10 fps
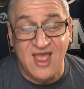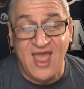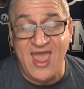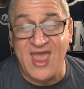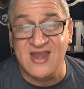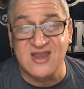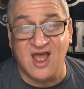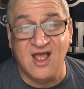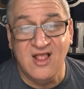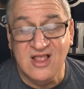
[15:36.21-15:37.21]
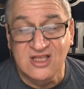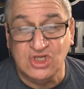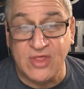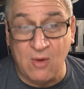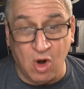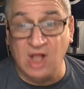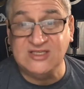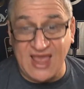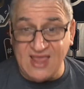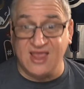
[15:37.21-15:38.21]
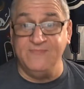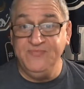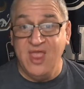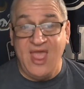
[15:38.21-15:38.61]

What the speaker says: And so they were all taken.